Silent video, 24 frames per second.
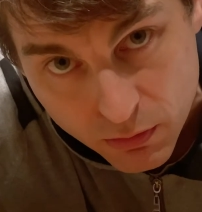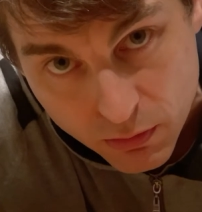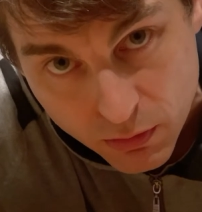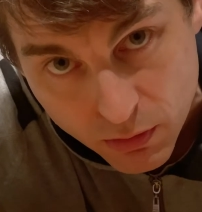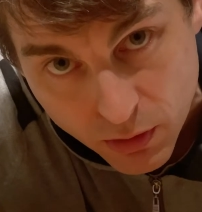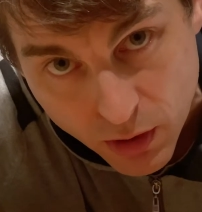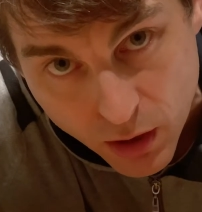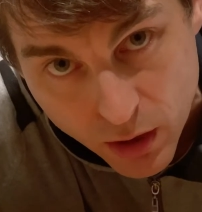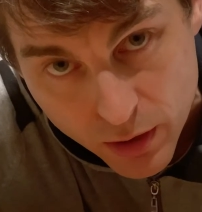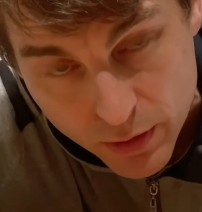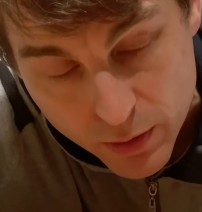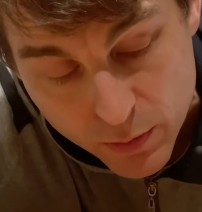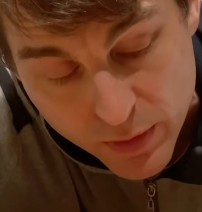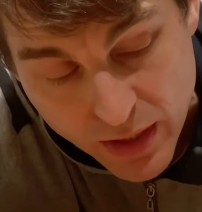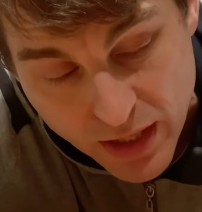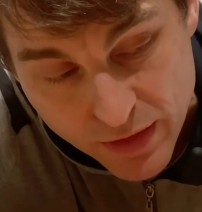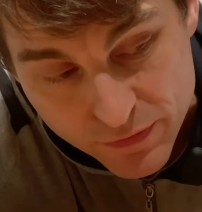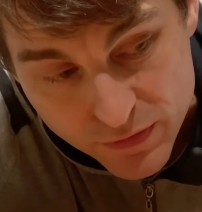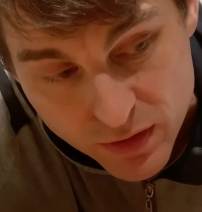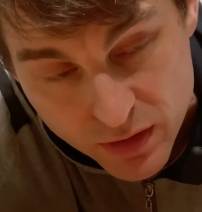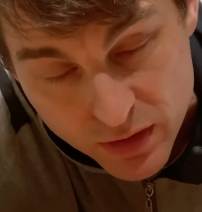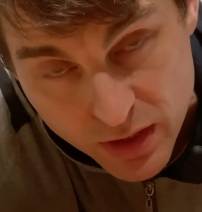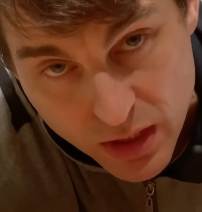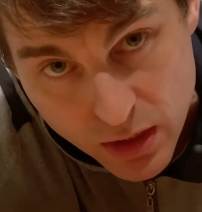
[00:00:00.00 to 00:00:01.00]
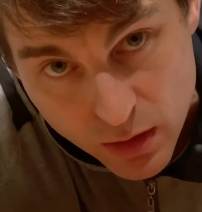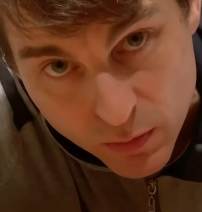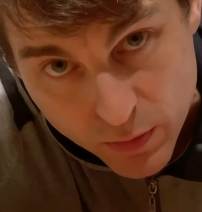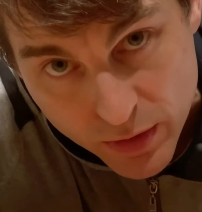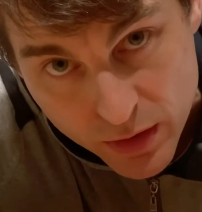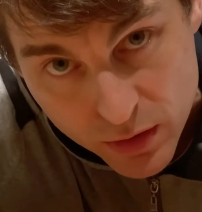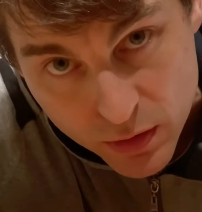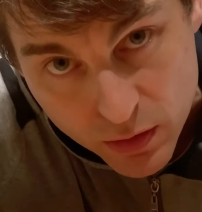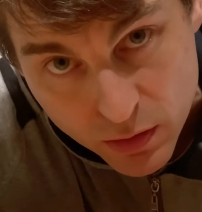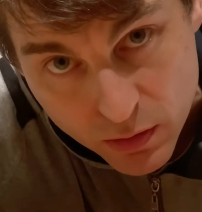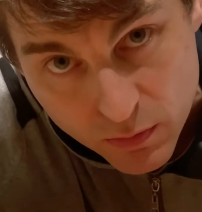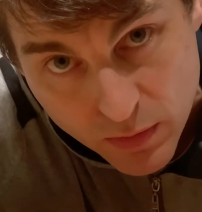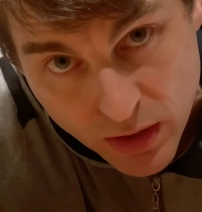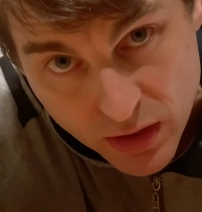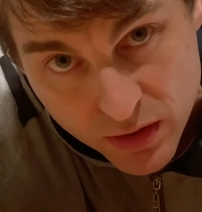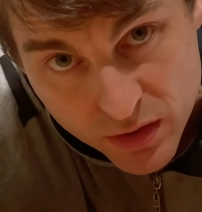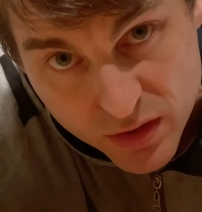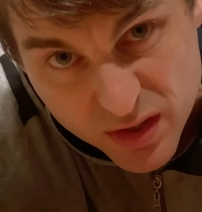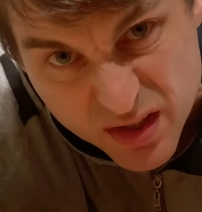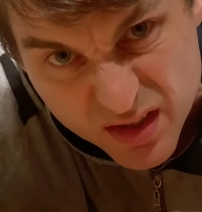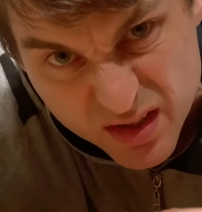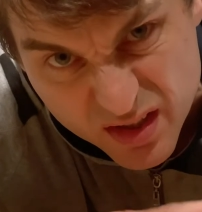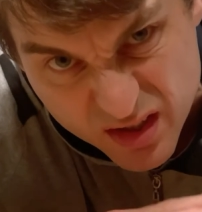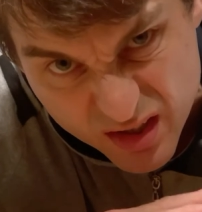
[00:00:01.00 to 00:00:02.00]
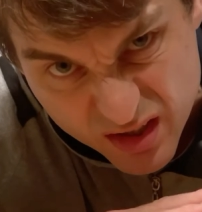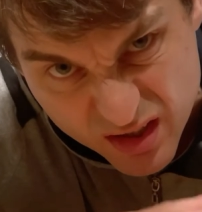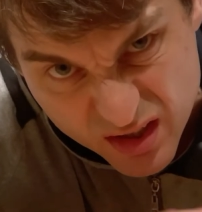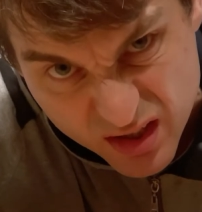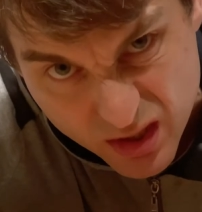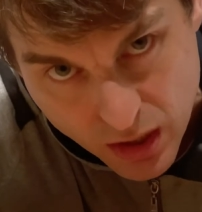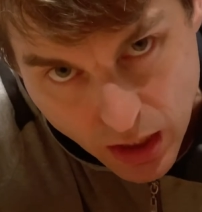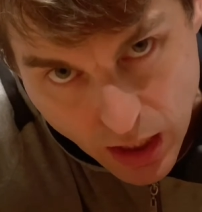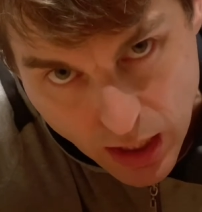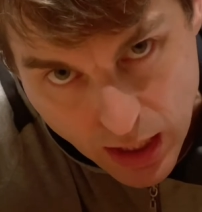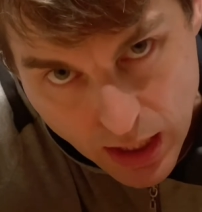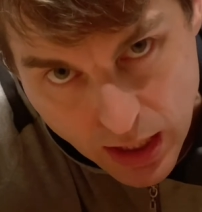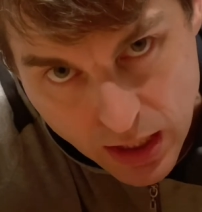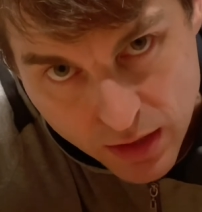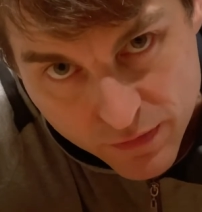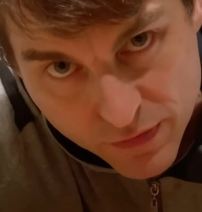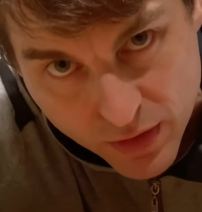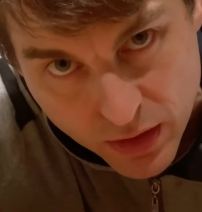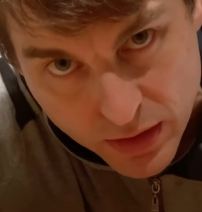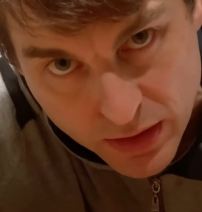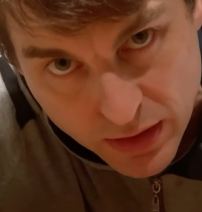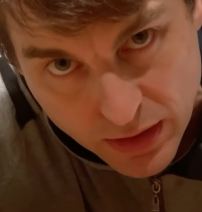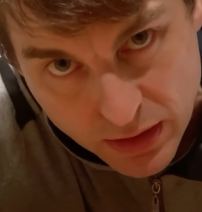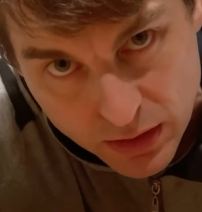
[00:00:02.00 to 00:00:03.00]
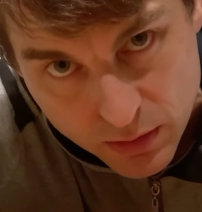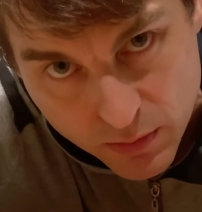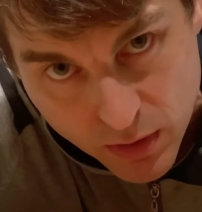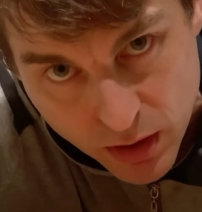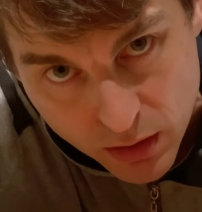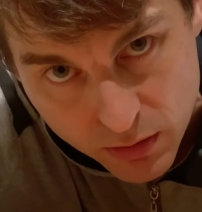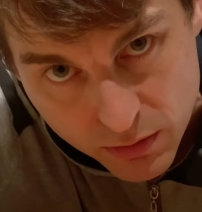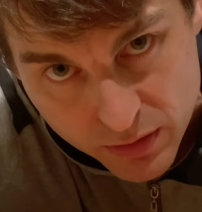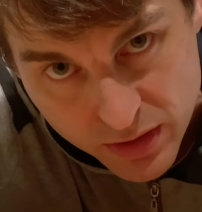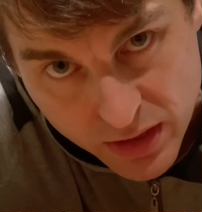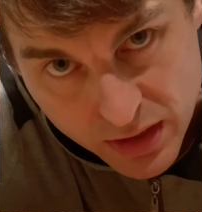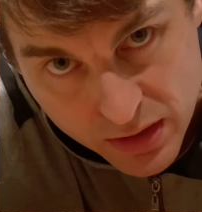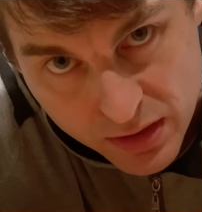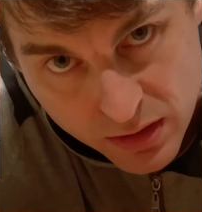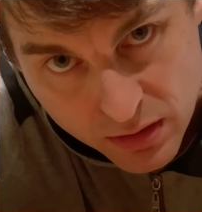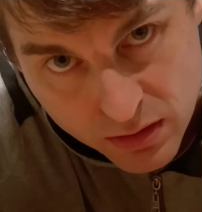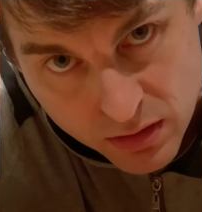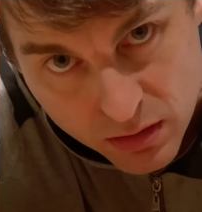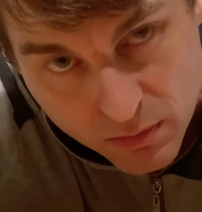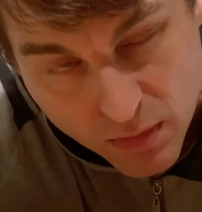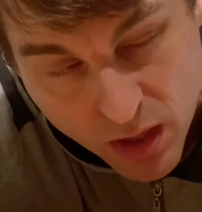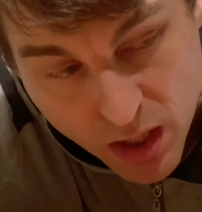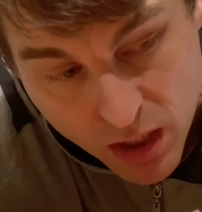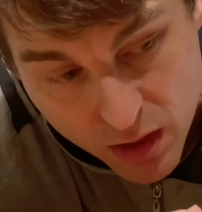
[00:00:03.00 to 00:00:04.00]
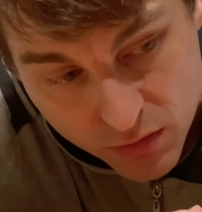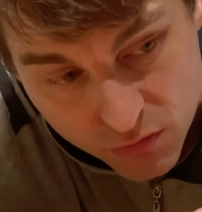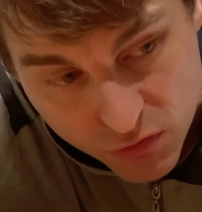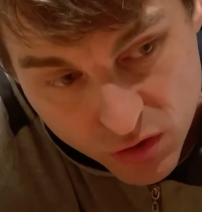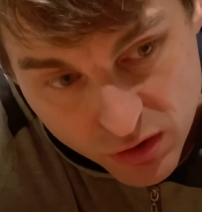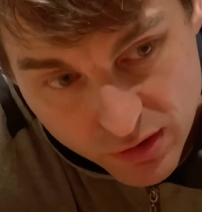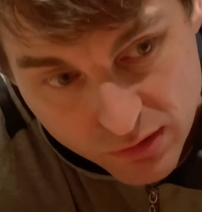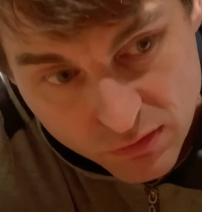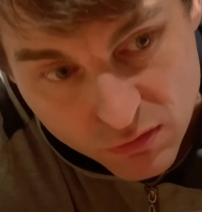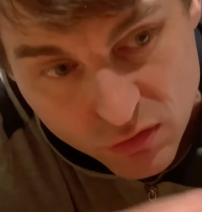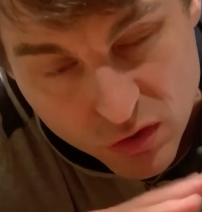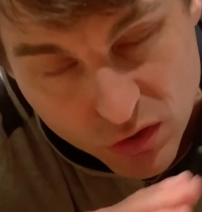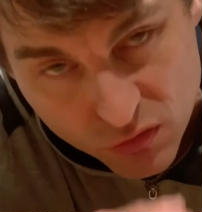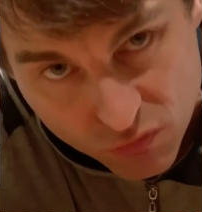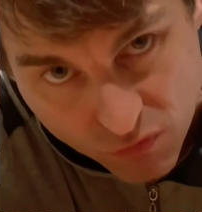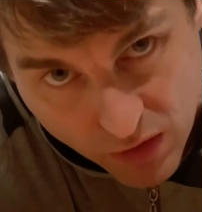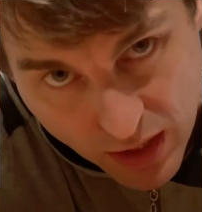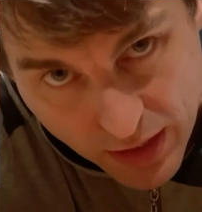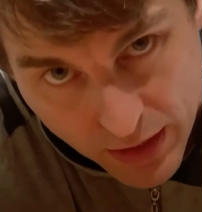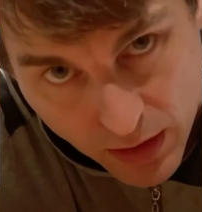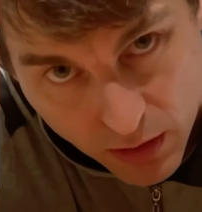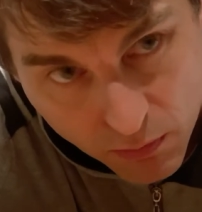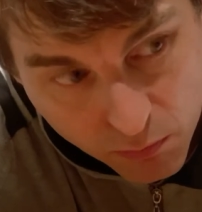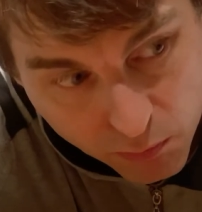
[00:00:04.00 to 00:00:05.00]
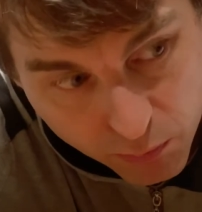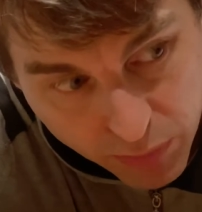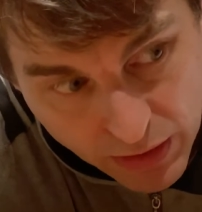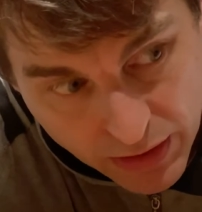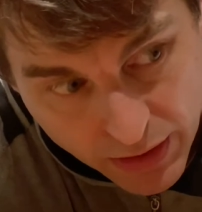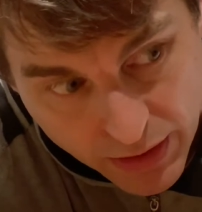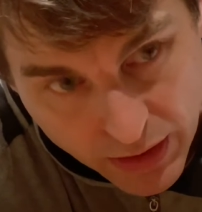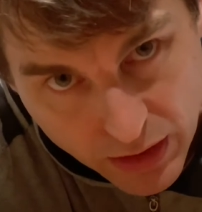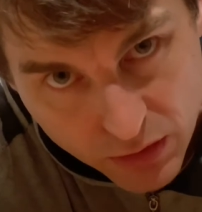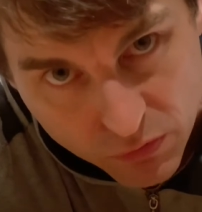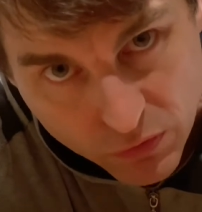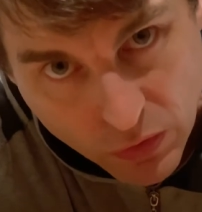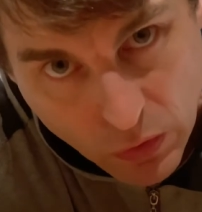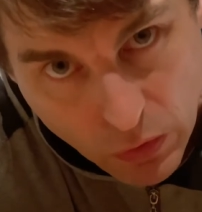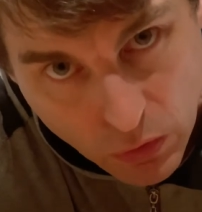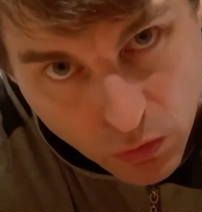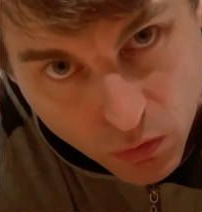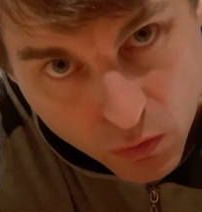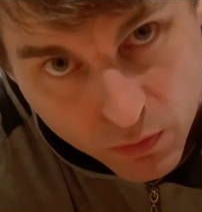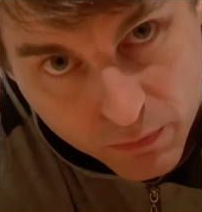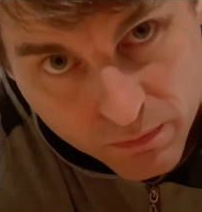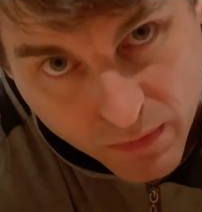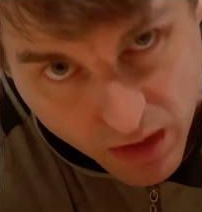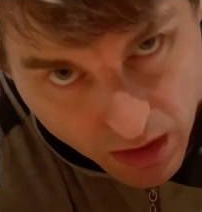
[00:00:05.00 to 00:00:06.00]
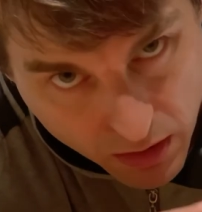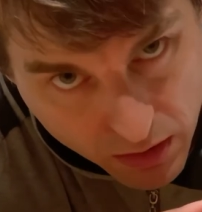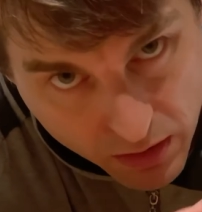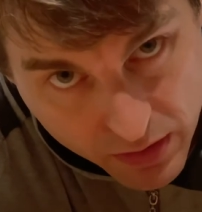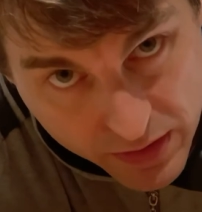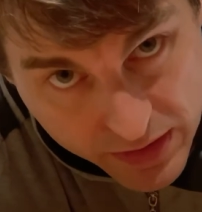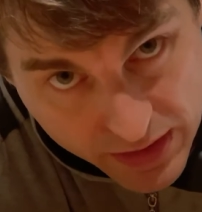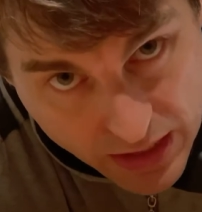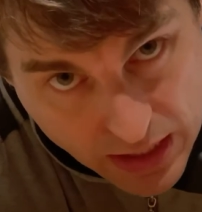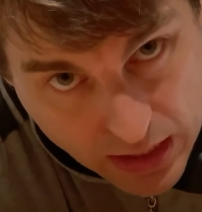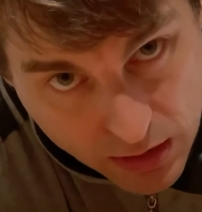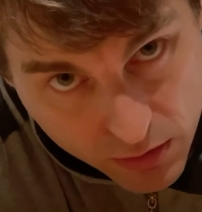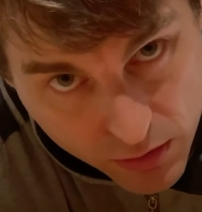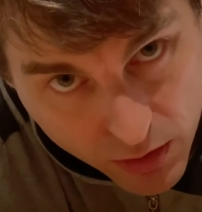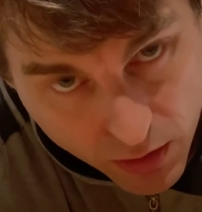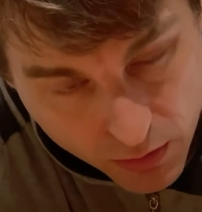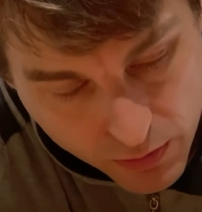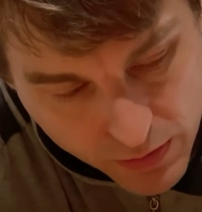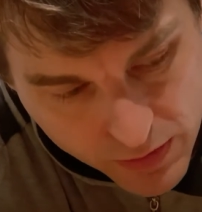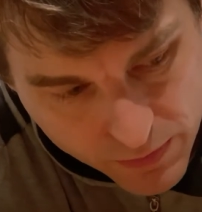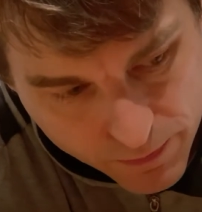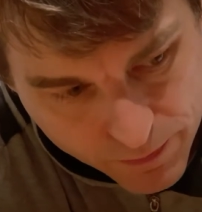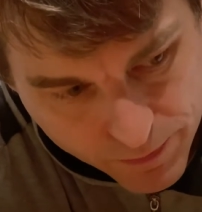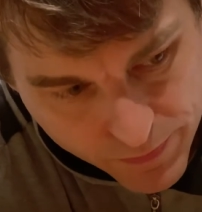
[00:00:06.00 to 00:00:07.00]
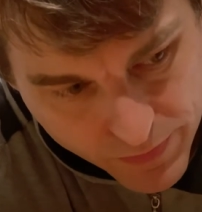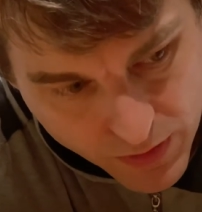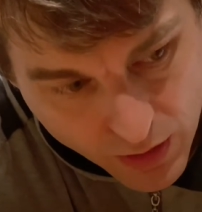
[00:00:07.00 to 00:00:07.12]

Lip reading: You know, I don't want to have to tinker with it too much just to see if I can get the MikroTik system just running. Plug it in, turn it on, see how it goes.